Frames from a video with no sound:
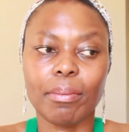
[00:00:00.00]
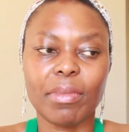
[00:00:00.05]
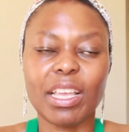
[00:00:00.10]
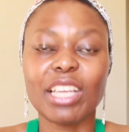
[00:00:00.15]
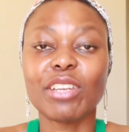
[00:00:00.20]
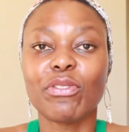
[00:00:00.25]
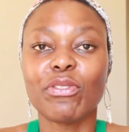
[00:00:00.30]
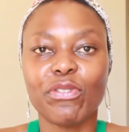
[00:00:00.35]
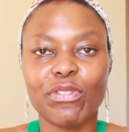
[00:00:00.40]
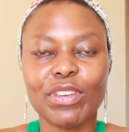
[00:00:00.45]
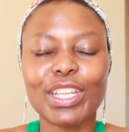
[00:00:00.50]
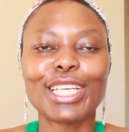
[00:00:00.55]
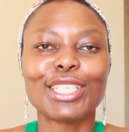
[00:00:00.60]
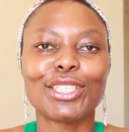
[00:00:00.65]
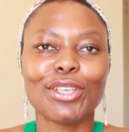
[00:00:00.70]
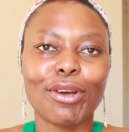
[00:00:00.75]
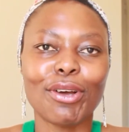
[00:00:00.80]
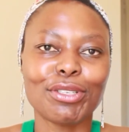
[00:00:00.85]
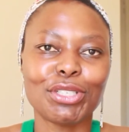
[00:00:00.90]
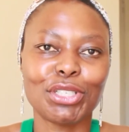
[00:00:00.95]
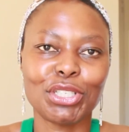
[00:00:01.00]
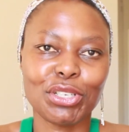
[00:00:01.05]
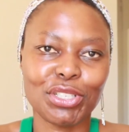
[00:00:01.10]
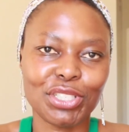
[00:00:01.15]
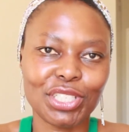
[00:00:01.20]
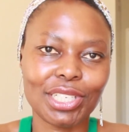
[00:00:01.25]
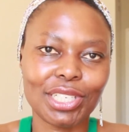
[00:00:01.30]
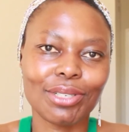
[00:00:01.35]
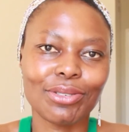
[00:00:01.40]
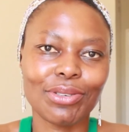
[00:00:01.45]
inflict onto your
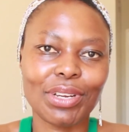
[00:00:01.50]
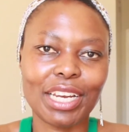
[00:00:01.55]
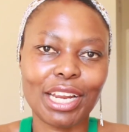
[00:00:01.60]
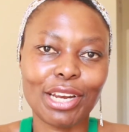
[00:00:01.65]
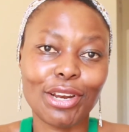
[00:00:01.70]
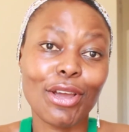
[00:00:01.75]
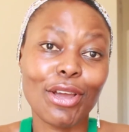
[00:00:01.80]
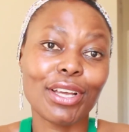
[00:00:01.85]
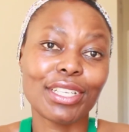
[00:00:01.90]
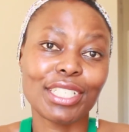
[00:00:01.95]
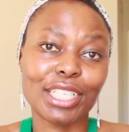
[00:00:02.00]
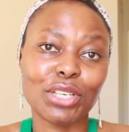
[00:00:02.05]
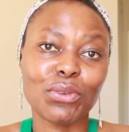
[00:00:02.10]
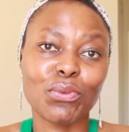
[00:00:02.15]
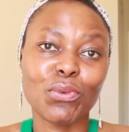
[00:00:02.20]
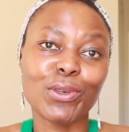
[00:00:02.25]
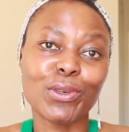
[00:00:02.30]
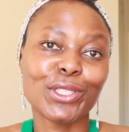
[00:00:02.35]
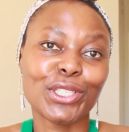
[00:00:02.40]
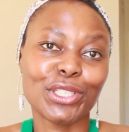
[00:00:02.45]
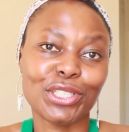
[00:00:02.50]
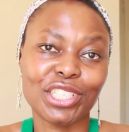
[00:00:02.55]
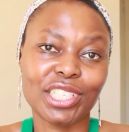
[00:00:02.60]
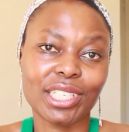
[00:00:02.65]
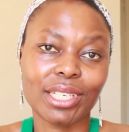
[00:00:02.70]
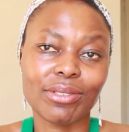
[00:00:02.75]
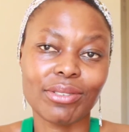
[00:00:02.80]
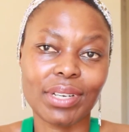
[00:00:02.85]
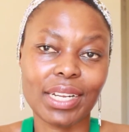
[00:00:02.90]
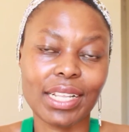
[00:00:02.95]
children and hurt and wound your
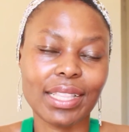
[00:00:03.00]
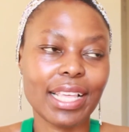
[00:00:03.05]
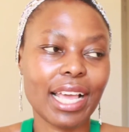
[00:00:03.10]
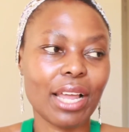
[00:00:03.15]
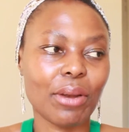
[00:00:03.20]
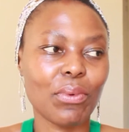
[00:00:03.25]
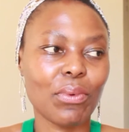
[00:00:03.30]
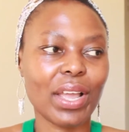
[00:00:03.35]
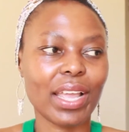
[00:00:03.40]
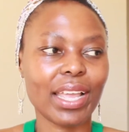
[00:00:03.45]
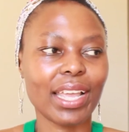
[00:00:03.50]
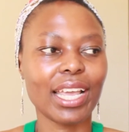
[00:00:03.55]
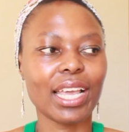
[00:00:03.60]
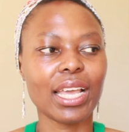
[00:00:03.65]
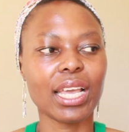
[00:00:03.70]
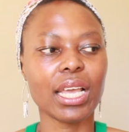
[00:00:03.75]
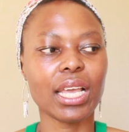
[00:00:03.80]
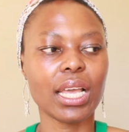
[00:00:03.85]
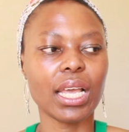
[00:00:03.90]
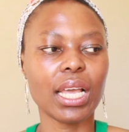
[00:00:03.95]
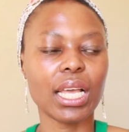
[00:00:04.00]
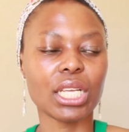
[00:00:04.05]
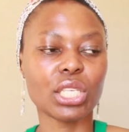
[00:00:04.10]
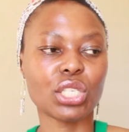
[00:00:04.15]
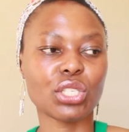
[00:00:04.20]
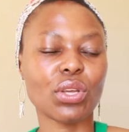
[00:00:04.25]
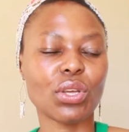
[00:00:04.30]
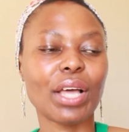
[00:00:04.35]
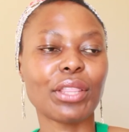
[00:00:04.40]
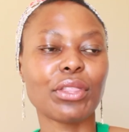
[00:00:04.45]
children in that way.
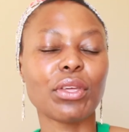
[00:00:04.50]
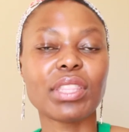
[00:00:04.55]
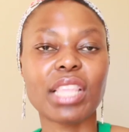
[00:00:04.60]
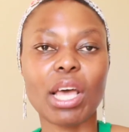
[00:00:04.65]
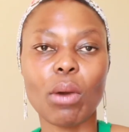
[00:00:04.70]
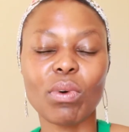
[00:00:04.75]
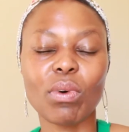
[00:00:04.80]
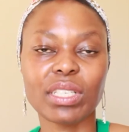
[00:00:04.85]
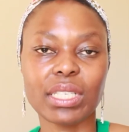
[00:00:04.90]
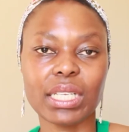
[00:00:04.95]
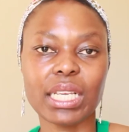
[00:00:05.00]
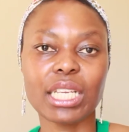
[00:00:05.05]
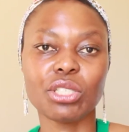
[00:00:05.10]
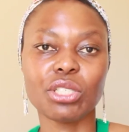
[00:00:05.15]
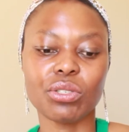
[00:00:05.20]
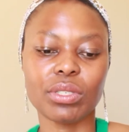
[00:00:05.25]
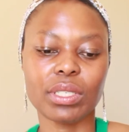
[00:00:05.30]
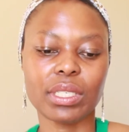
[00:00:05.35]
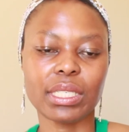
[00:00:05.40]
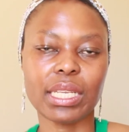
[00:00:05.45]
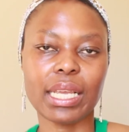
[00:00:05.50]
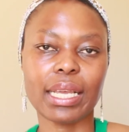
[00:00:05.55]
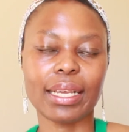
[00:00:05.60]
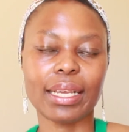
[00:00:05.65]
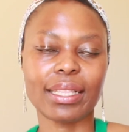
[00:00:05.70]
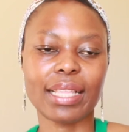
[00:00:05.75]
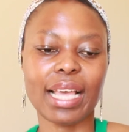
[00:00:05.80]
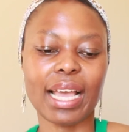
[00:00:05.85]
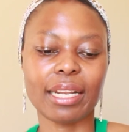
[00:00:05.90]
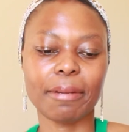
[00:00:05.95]
So I thought that was interesting
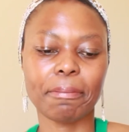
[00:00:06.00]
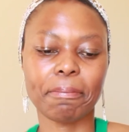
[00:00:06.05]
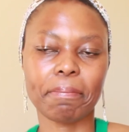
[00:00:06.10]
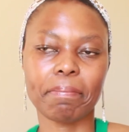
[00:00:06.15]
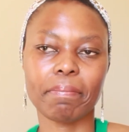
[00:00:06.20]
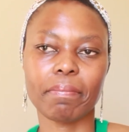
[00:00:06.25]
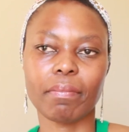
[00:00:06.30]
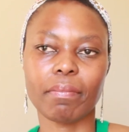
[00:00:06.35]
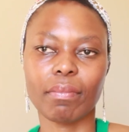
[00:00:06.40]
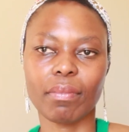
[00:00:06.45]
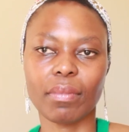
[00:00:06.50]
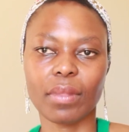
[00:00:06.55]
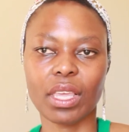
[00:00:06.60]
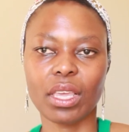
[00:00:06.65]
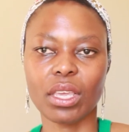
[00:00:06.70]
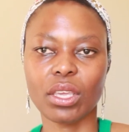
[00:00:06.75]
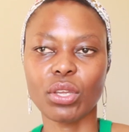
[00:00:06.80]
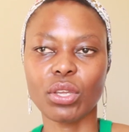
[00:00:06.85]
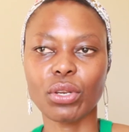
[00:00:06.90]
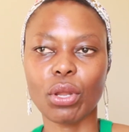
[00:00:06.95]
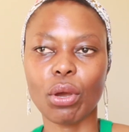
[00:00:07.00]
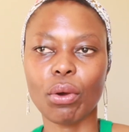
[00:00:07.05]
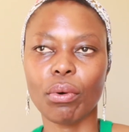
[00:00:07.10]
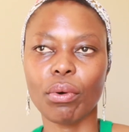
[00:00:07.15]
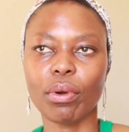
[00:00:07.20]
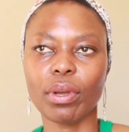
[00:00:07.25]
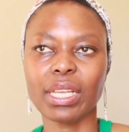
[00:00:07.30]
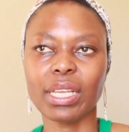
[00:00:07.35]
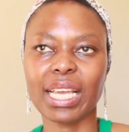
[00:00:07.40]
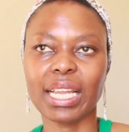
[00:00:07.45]
that, you
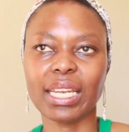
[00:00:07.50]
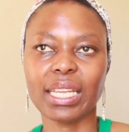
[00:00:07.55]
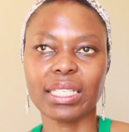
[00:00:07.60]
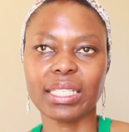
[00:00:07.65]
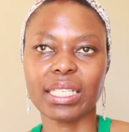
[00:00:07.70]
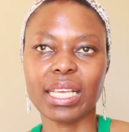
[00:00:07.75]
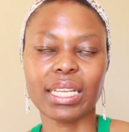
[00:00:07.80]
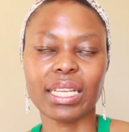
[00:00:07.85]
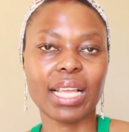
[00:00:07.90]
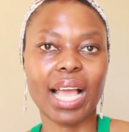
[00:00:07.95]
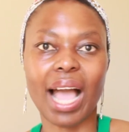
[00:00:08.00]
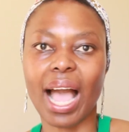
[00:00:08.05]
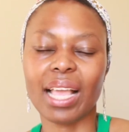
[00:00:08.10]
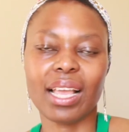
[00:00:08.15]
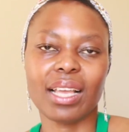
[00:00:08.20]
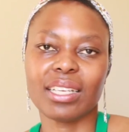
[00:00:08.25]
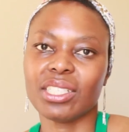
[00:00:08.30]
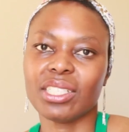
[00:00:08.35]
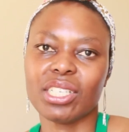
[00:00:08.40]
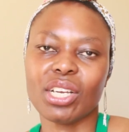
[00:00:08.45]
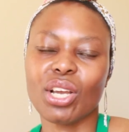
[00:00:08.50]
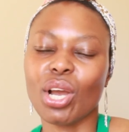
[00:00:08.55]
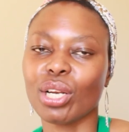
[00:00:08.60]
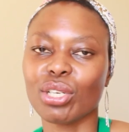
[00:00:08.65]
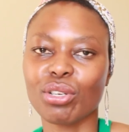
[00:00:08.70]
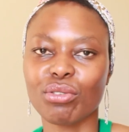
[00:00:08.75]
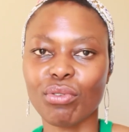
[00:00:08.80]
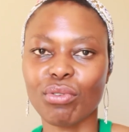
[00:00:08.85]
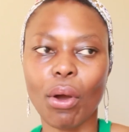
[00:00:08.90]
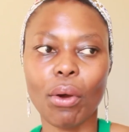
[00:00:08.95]
know, Iyanla said she
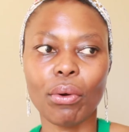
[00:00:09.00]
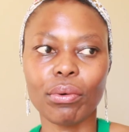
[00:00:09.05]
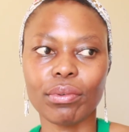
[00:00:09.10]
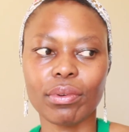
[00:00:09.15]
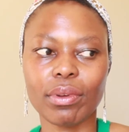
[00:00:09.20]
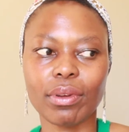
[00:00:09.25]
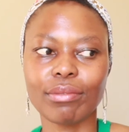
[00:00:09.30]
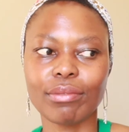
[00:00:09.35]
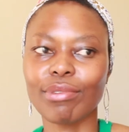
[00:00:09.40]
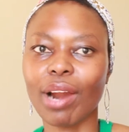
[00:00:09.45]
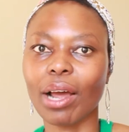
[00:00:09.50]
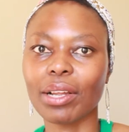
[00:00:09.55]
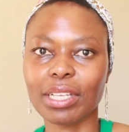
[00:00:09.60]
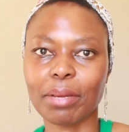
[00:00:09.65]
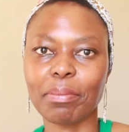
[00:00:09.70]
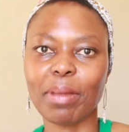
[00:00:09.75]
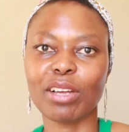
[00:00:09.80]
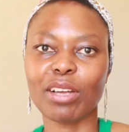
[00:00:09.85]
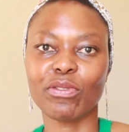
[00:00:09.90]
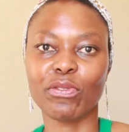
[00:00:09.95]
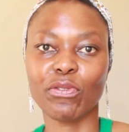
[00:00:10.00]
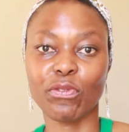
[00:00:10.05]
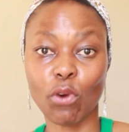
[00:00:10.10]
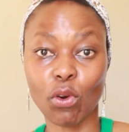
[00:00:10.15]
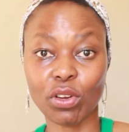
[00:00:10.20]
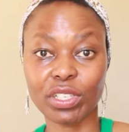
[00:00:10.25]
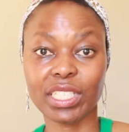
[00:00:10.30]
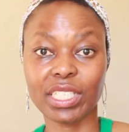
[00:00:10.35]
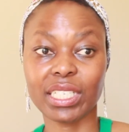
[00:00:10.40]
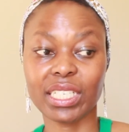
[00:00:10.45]
got grown round about
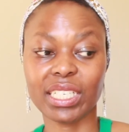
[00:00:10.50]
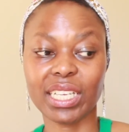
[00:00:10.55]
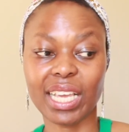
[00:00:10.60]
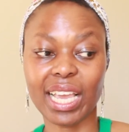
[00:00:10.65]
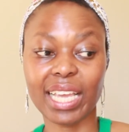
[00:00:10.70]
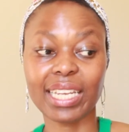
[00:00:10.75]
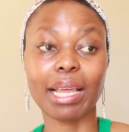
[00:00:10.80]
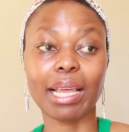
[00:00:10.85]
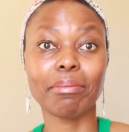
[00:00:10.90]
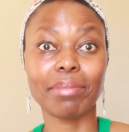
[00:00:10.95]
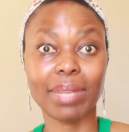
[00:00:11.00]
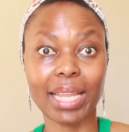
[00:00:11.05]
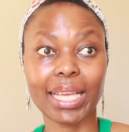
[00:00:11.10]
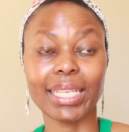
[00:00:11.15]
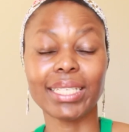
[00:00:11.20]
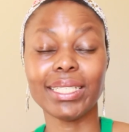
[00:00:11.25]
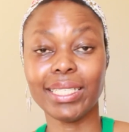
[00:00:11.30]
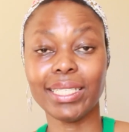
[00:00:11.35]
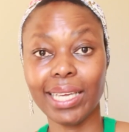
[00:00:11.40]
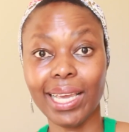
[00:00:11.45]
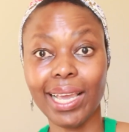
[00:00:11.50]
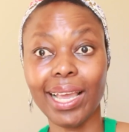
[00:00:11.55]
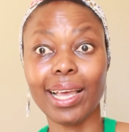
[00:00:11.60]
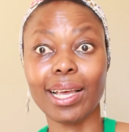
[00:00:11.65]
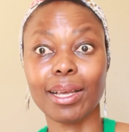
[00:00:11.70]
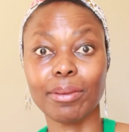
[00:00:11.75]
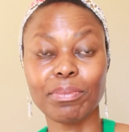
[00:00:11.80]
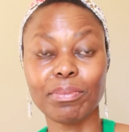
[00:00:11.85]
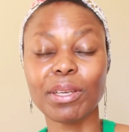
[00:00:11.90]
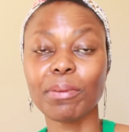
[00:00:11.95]
40, and I'm like, yeah,
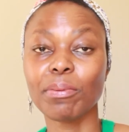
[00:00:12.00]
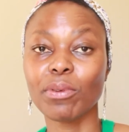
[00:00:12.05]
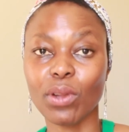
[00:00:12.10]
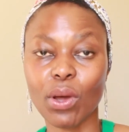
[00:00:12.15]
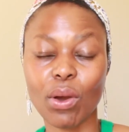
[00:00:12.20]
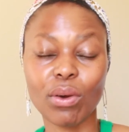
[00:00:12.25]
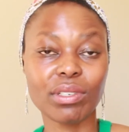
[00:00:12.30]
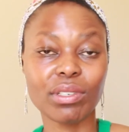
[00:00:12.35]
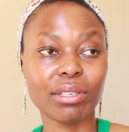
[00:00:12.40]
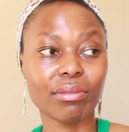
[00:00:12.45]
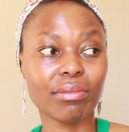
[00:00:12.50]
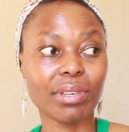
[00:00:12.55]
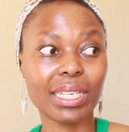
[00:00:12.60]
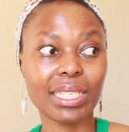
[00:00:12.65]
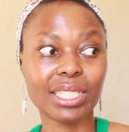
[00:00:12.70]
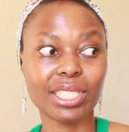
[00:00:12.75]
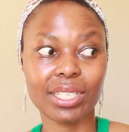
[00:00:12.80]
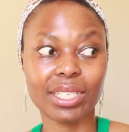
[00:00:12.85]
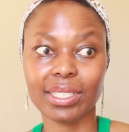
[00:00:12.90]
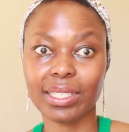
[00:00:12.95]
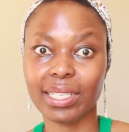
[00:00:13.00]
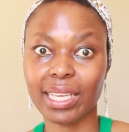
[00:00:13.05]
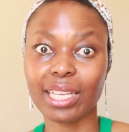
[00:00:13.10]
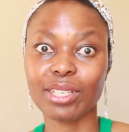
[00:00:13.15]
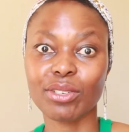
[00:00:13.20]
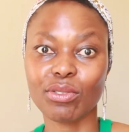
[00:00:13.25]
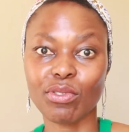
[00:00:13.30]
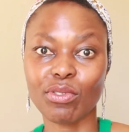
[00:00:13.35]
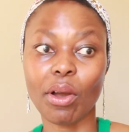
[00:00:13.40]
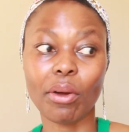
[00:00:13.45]
people only really just
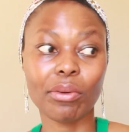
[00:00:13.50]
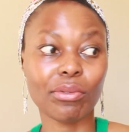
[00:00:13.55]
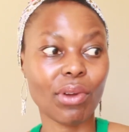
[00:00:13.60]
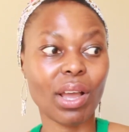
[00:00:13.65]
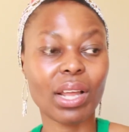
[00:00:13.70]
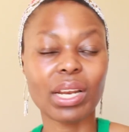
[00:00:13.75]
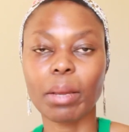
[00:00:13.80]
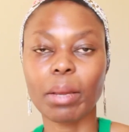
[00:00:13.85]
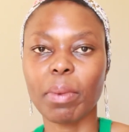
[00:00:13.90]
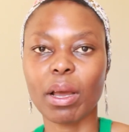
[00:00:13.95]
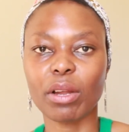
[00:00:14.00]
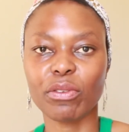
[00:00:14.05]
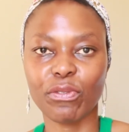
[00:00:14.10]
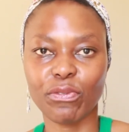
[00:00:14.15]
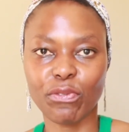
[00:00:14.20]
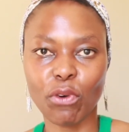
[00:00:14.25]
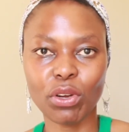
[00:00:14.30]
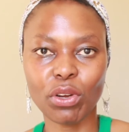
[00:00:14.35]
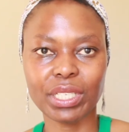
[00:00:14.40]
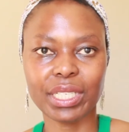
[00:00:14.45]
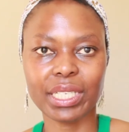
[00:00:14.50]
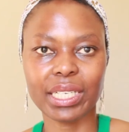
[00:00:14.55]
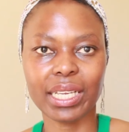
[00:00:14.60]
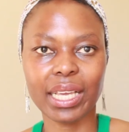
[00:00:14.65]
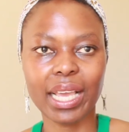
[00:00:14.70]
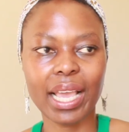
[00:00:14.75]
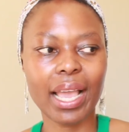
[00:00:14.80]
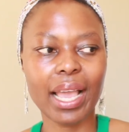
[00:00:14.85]
get grown round about 40.